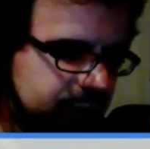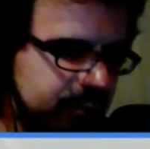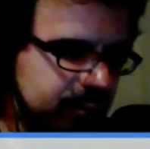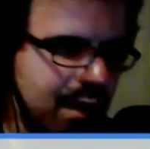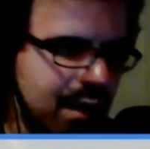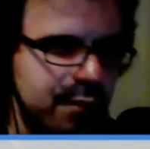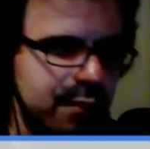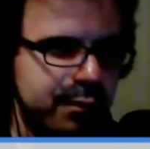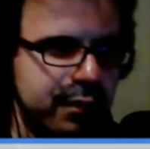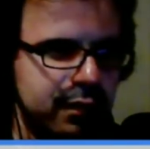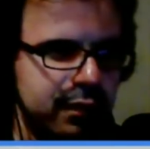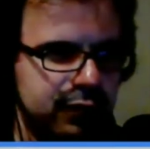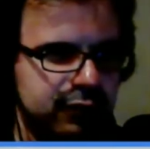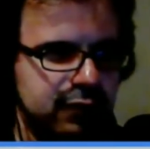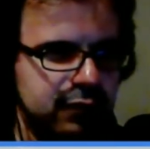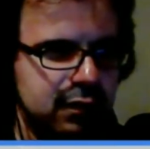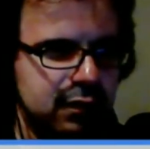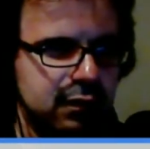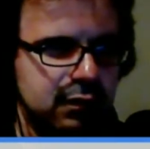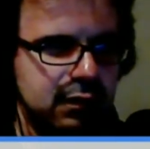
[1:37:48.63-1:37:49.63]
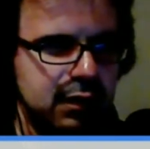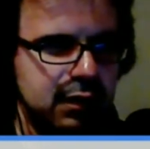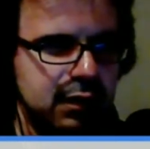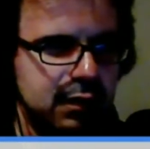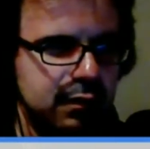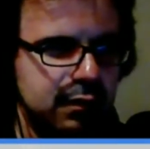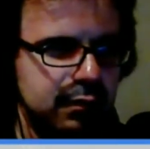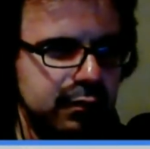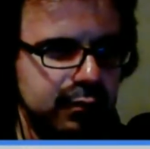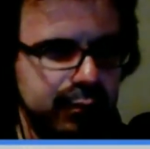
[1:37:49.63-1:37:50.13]
my
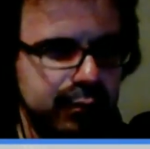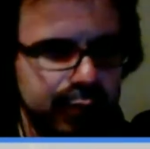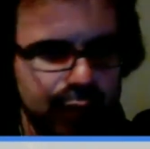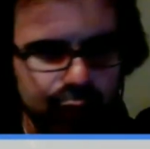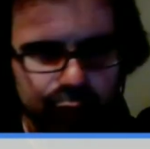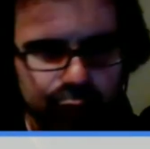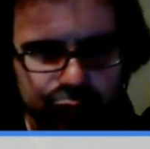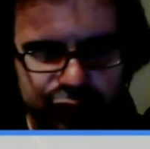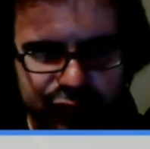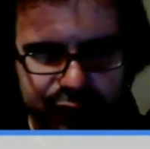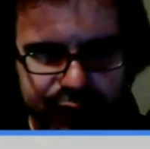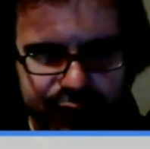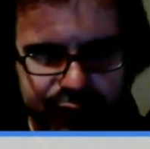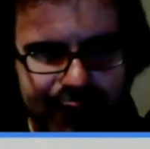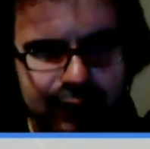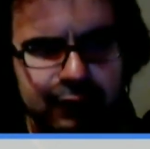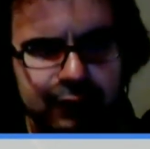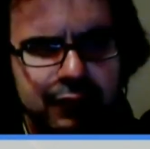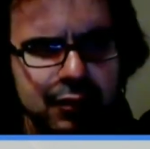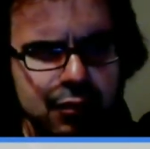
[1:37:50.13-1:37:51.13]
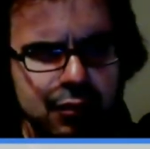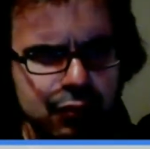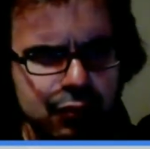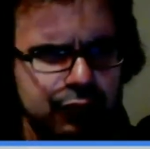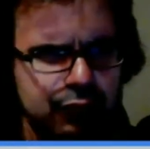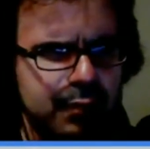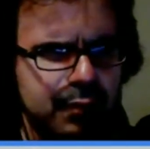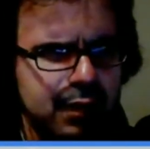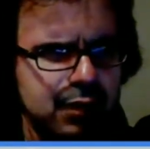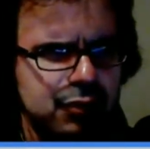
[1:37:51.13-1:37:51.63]
personal blog, which never gets used
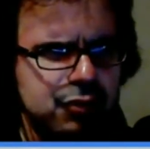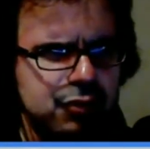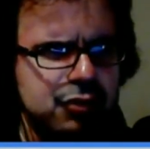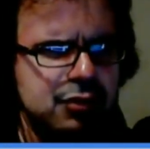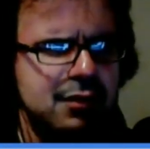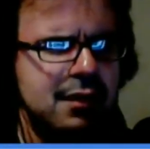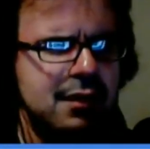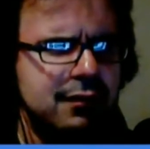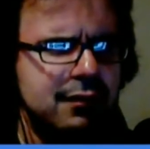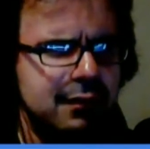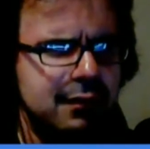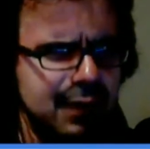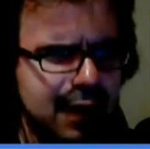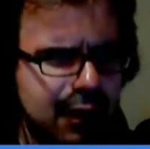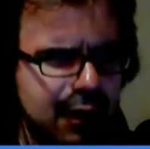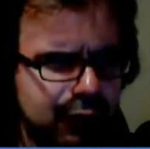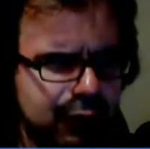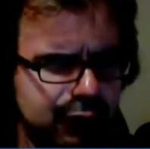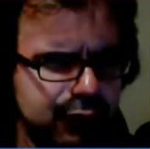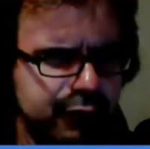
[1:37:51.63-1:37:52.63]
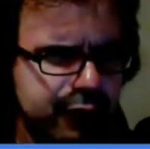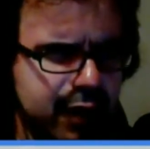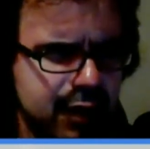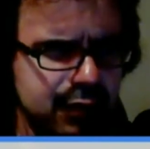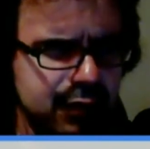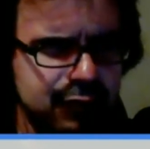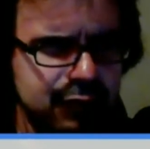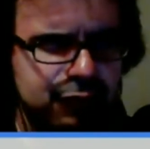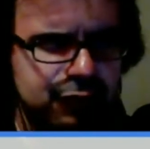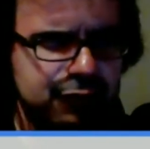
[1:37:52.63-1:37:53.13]
much. There's the Out of
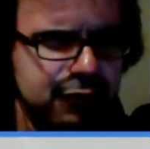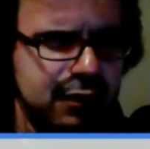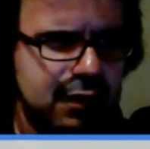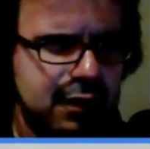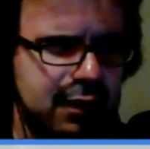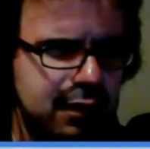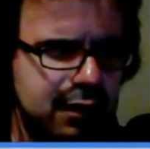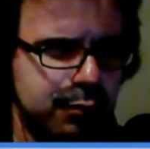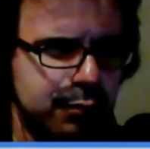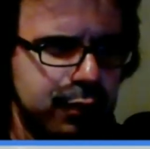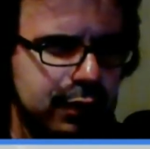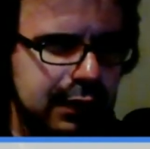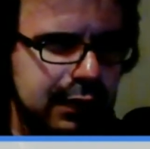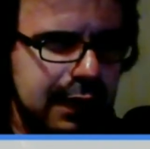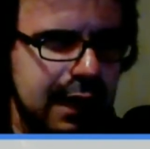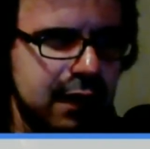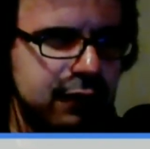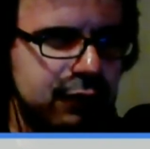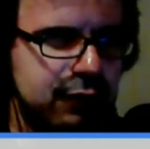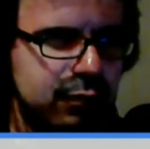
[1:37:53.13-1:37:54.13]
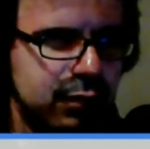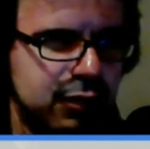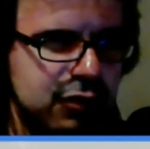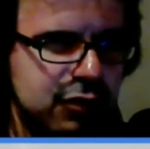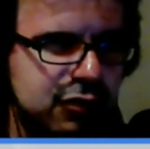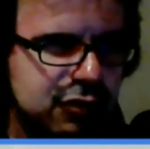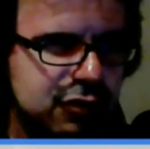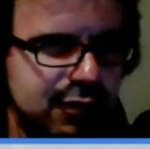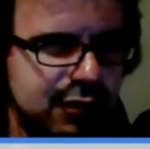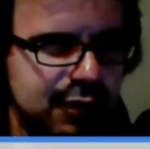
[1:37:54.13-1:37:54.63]
Range podcast,
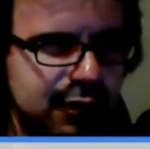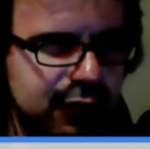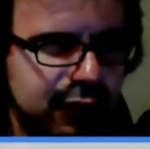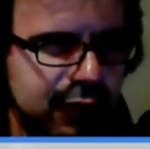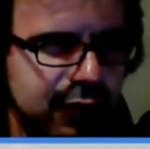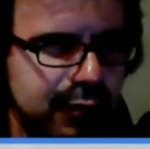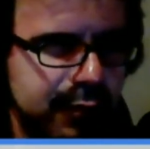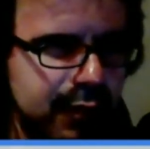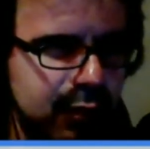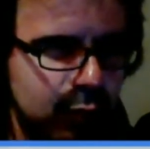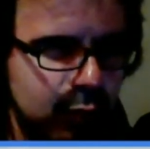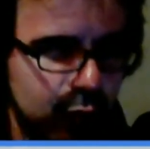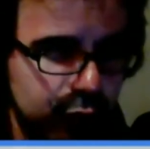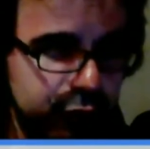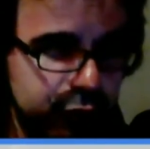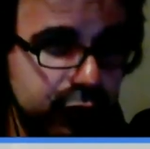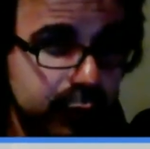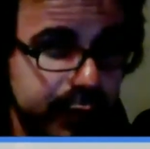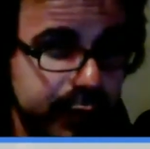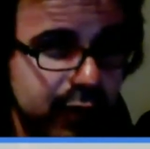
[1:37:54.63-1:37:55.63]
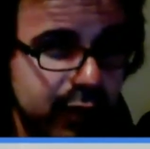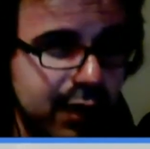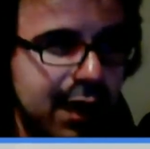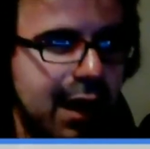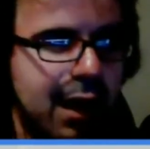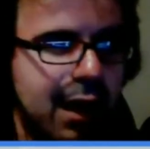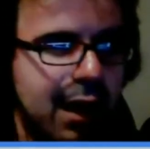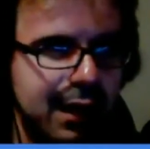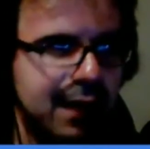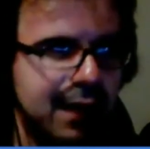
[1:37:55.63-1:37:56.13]
which is also been on a
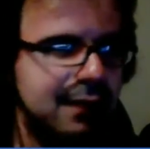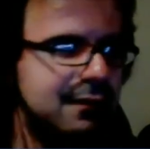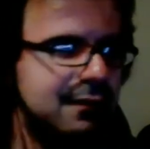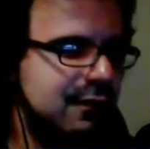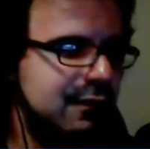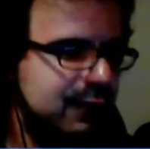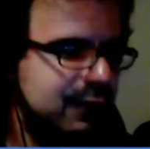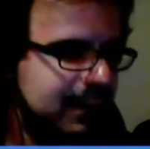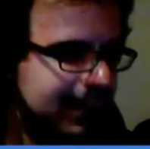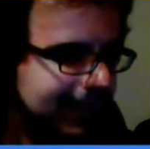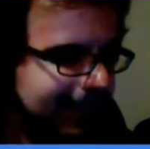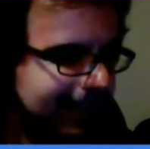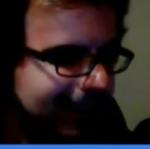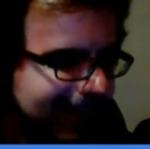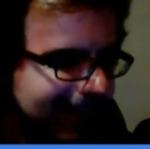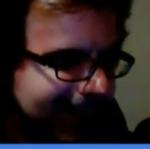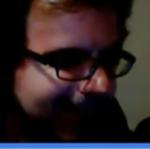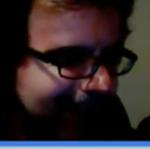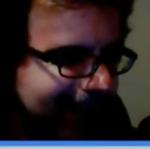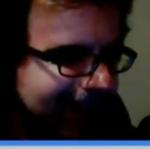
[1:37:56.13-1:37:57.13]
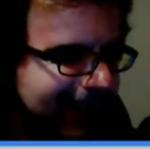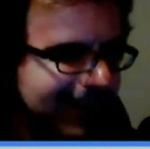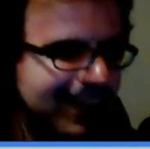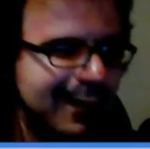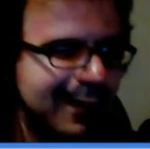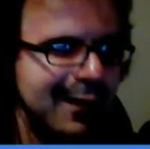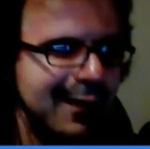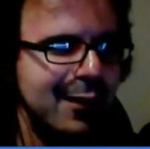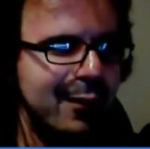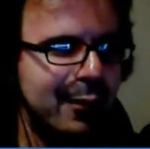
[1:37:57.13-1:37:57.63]
hiatus, where
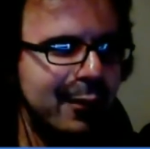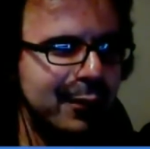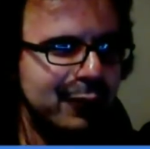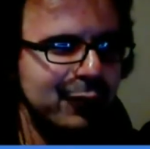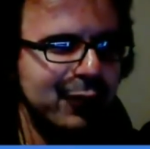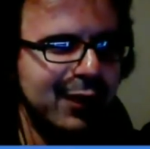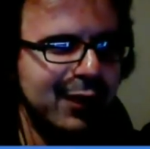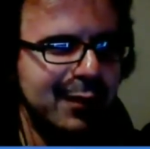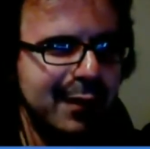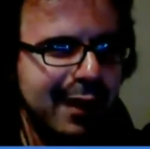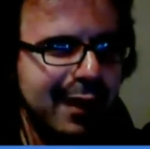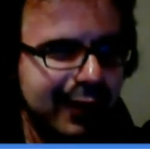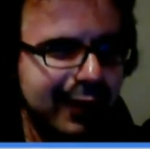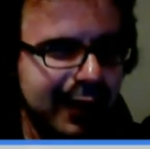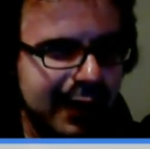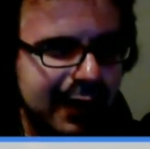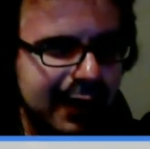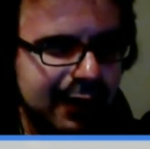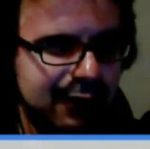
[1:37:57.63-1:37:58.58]
we talk about geeky